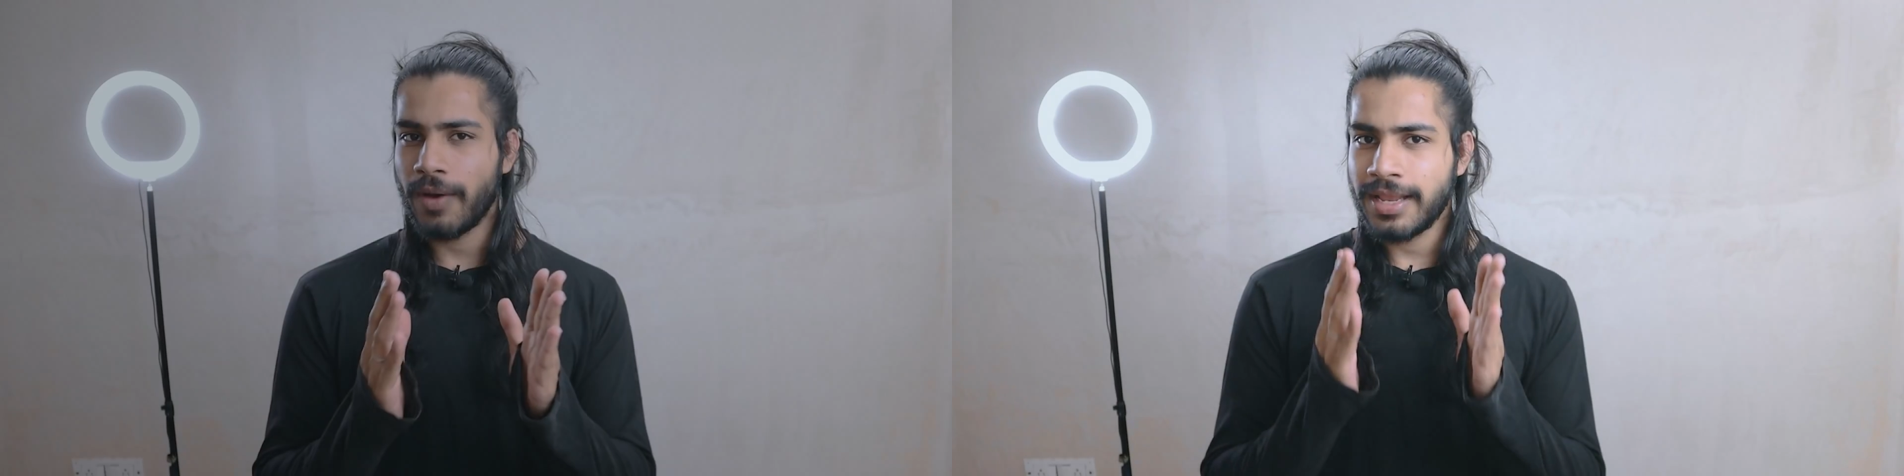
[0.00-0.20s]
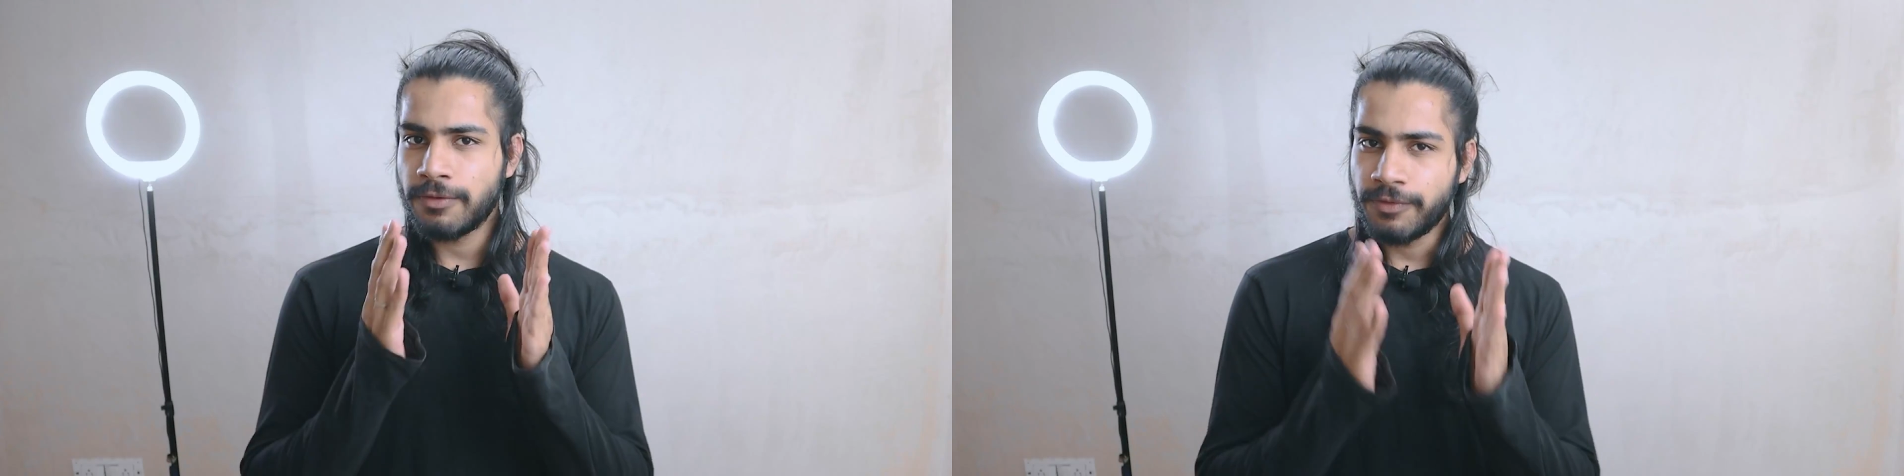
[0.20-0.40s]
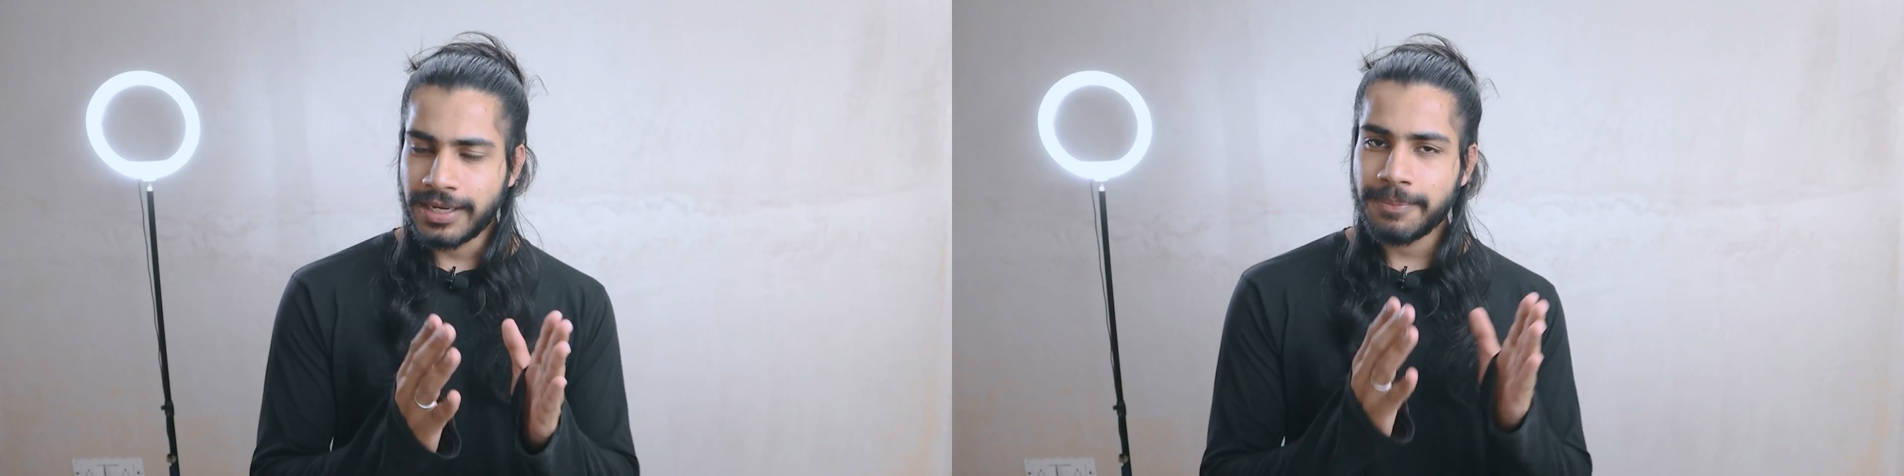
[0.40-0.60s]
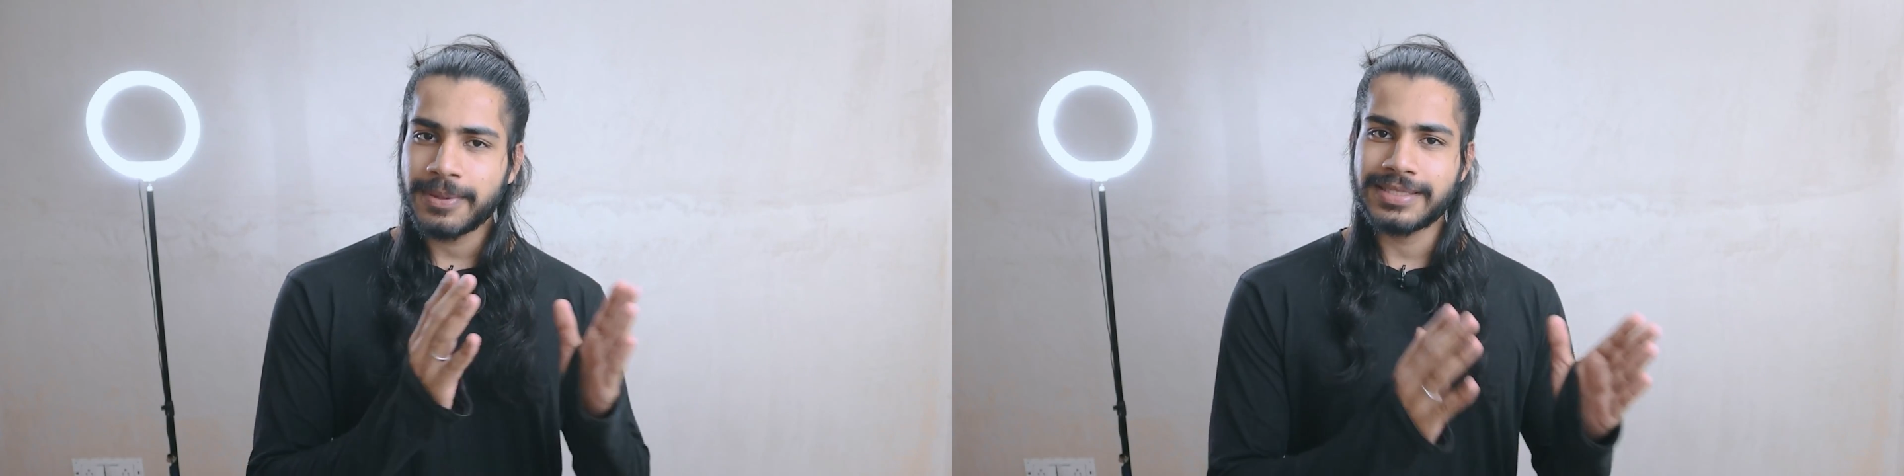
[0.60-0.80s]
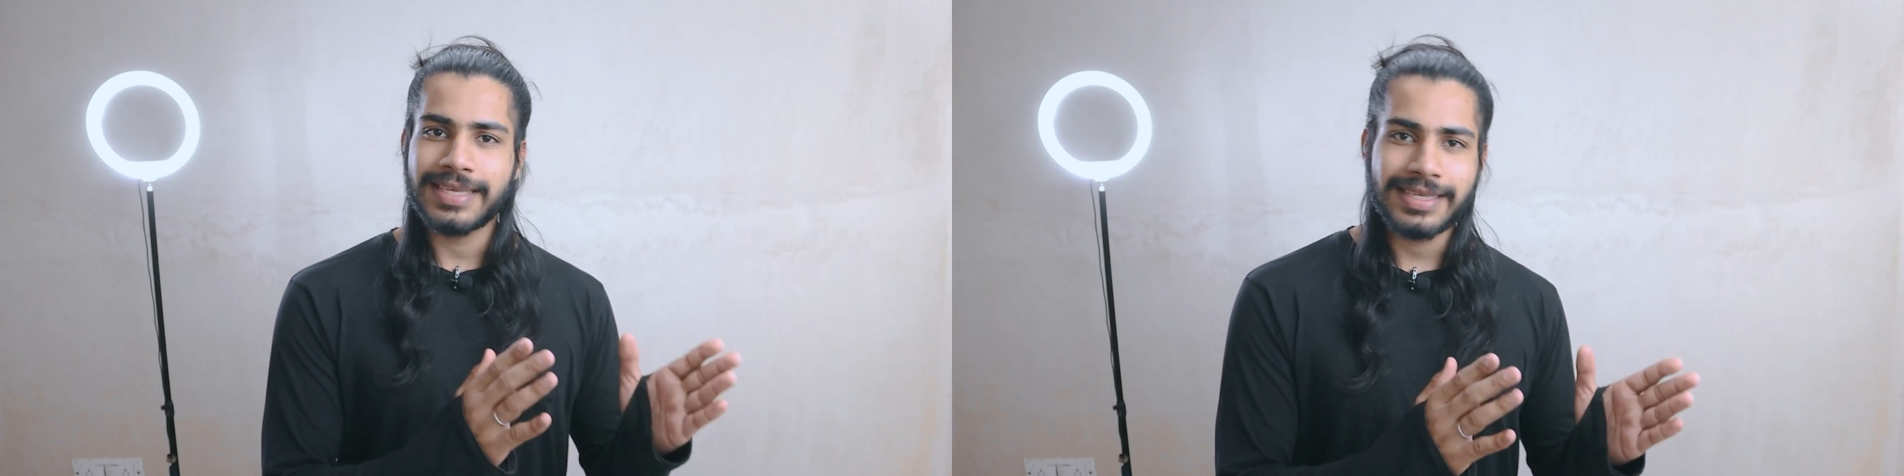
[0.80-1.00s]
while wind
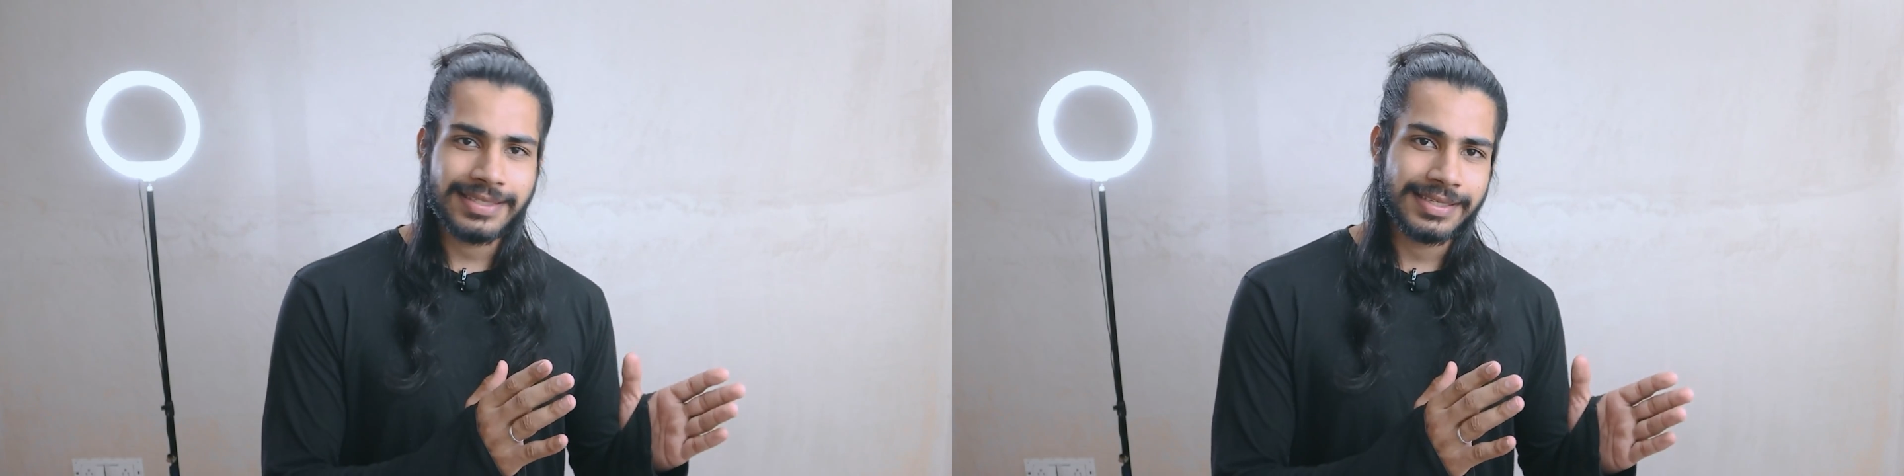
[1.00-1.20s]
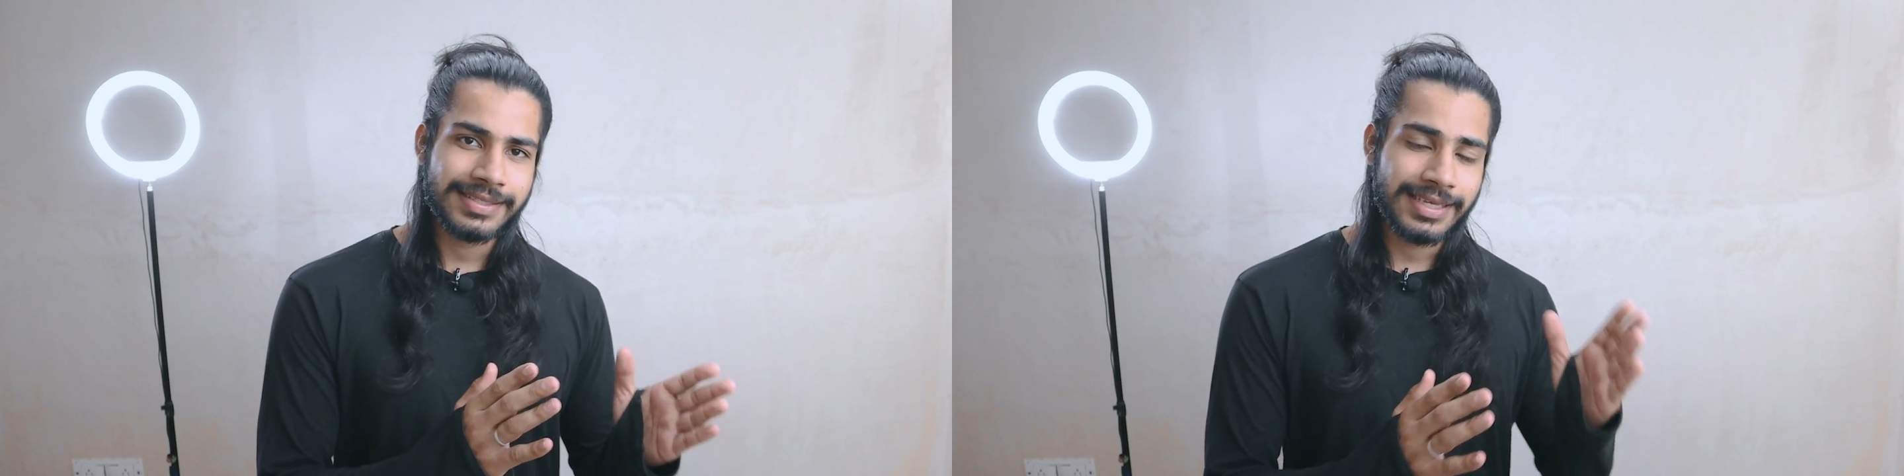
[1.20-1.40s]
possesses